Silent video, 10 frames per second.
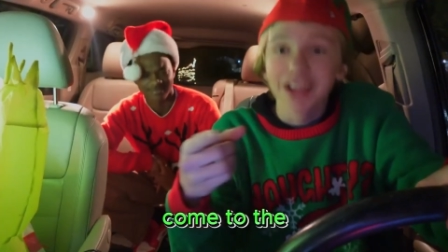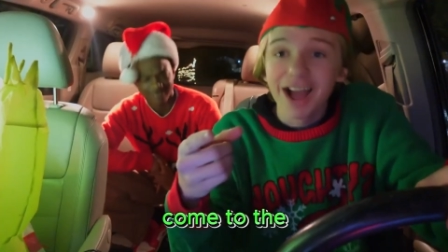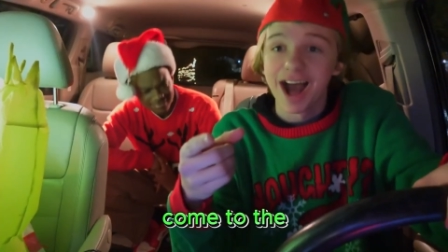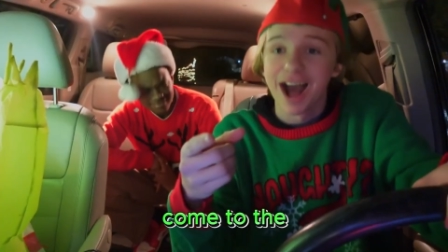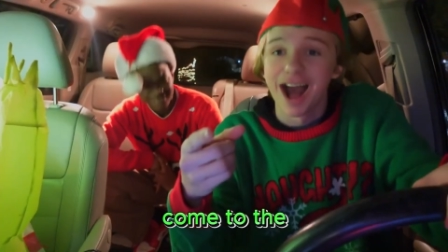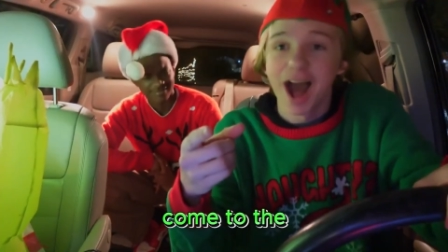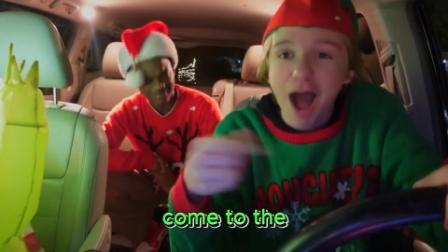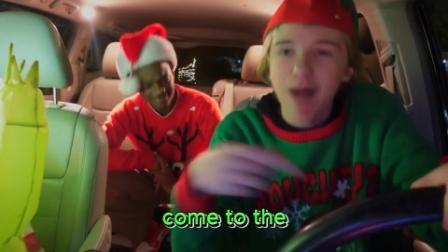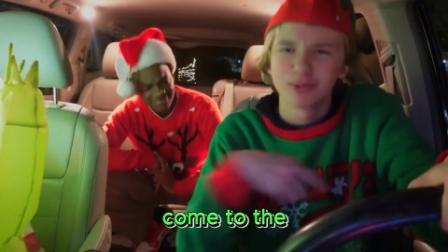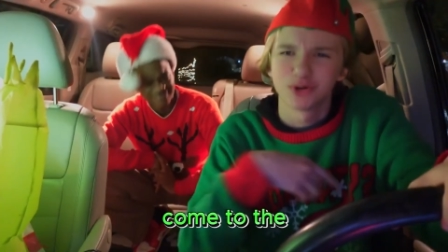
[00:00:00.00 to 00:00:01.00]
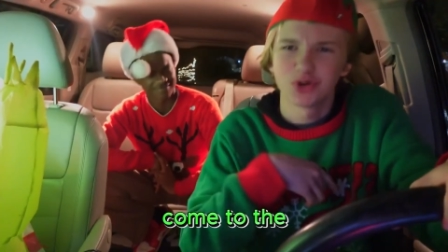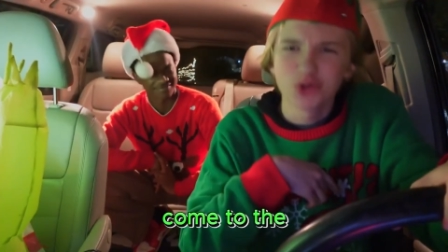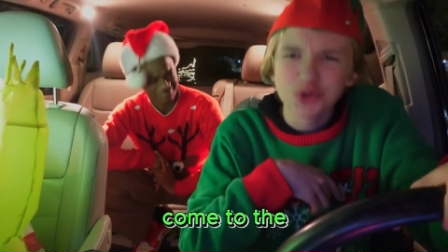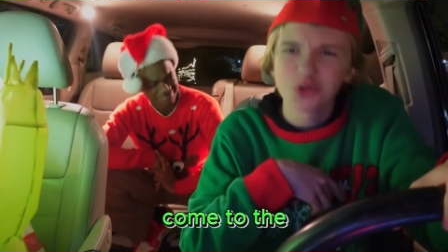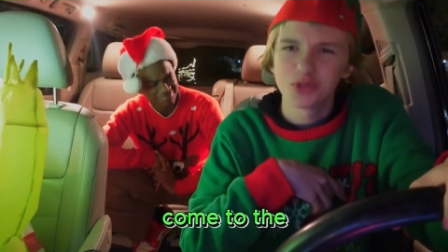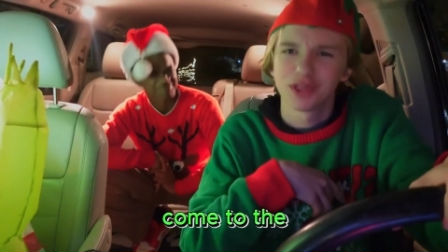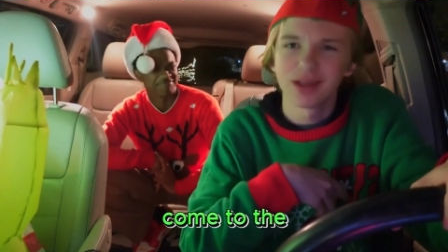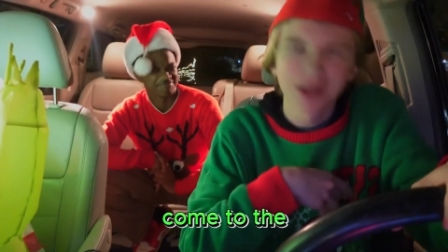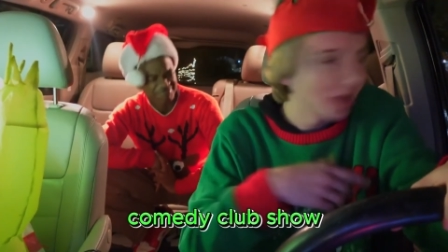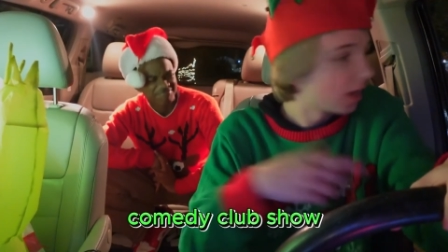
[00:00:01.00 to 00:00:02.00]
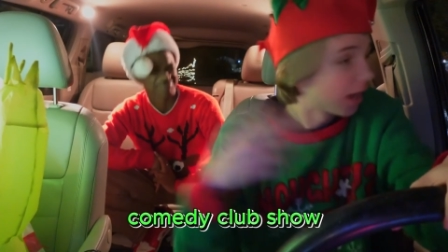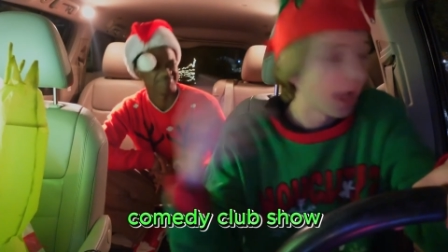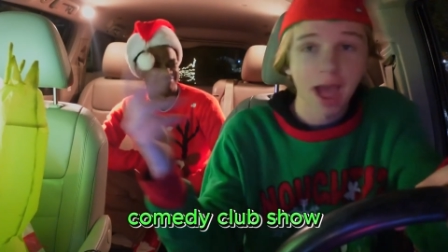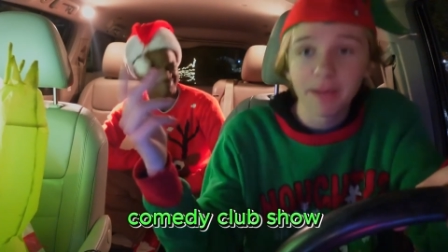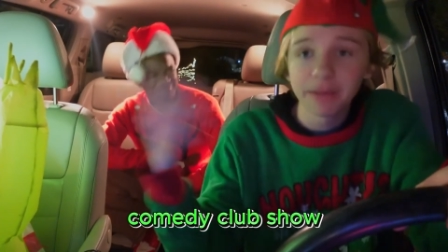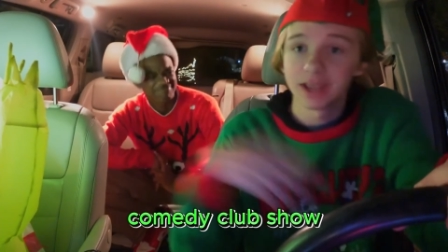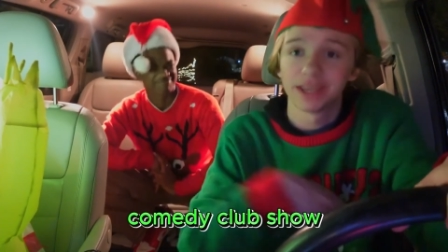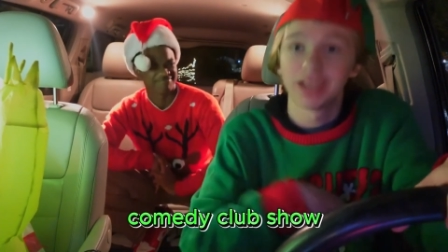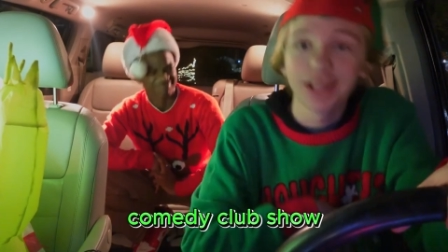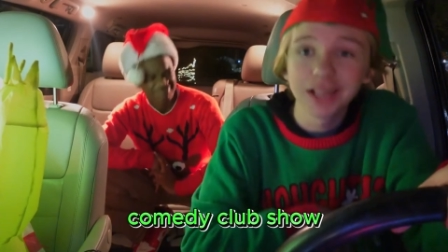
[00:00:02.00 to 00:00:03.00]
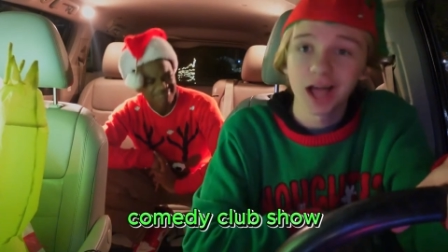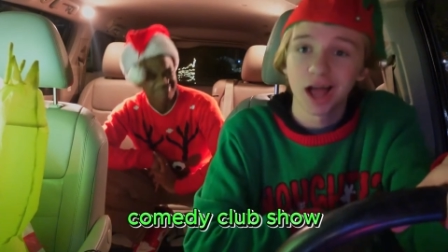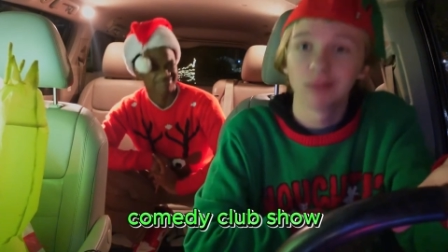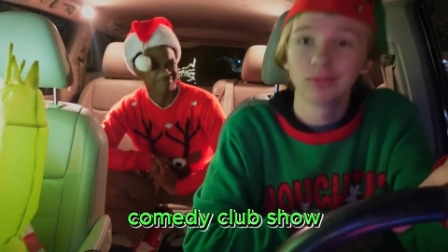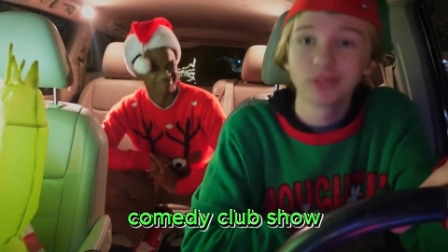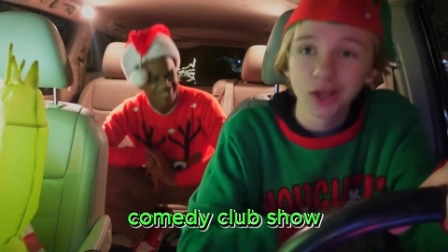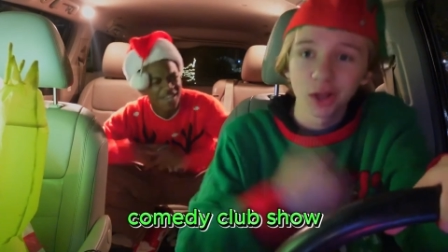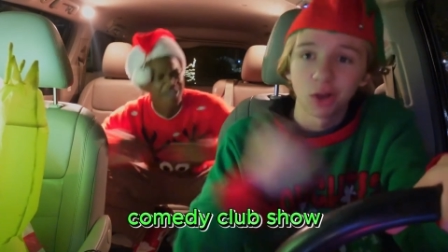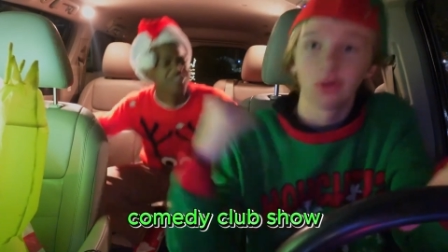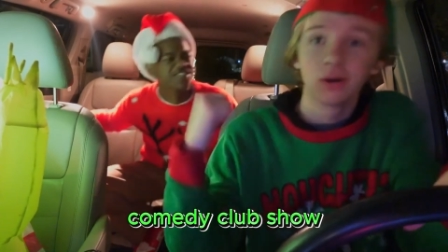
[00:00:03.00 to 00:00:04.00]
come to the Comedy Club show.